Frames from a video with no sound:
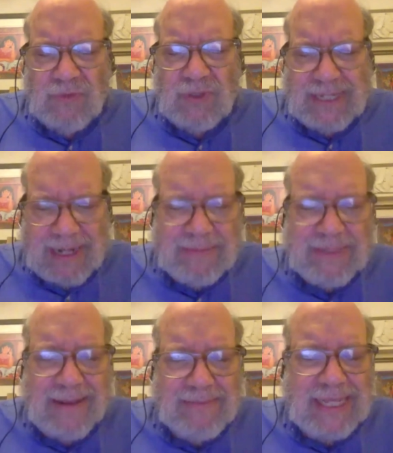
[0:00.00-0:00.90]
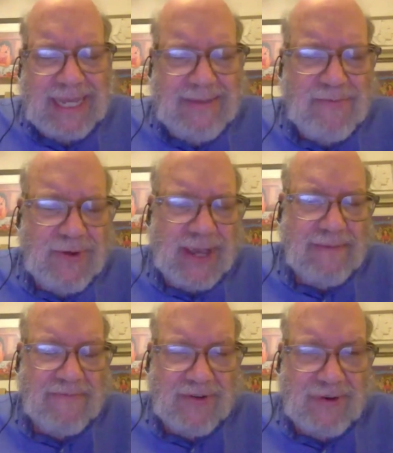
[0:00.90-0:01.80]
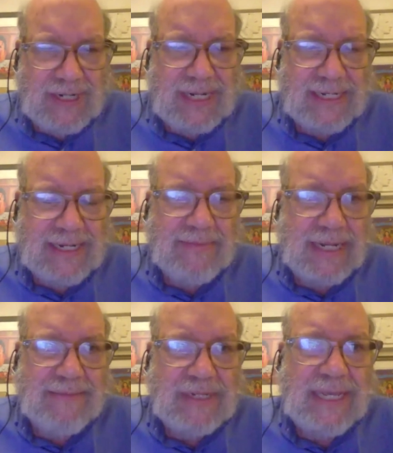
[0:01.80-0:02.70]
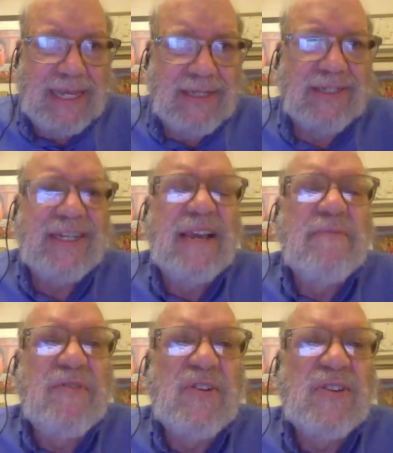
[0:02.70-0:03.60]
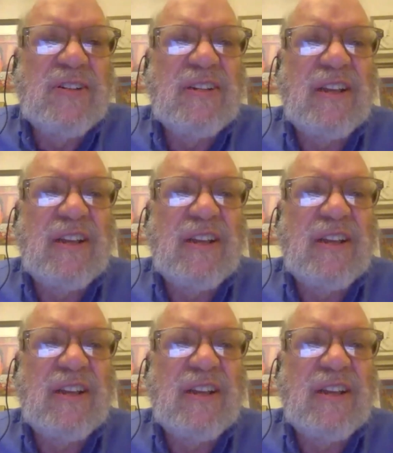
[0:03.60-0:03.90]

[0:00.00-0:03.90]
sometimes the Hebrew came first and sometimes the English came first.